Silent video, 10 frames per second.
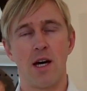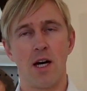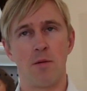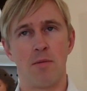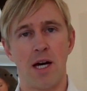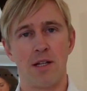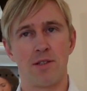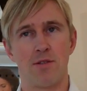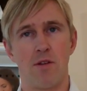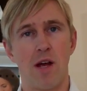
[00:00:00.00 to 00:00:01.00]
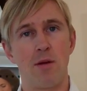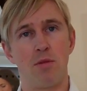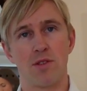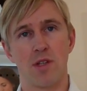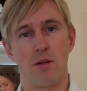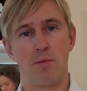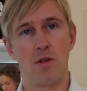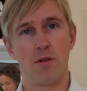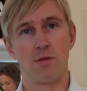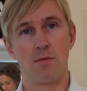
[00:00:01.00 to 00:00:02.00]
and are able to kind of
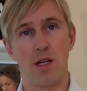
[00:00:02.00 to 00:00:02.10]
build